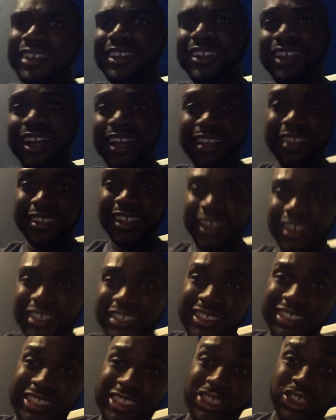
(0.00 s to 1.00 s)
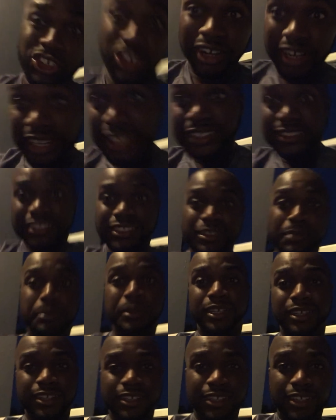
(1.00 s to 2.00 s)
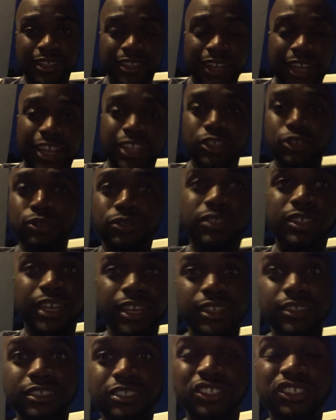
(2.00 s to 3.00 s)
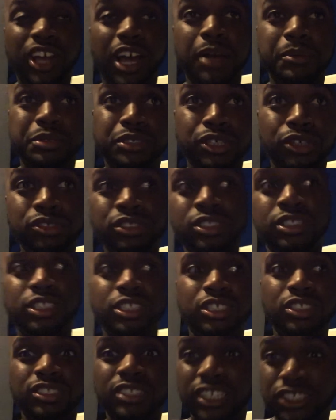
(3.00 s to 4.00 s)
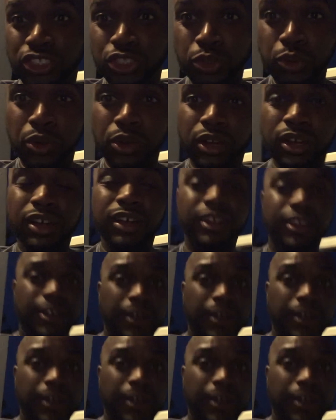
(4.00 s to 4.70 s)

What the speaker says: like that is crazy to me. Like you take this job so serious that you would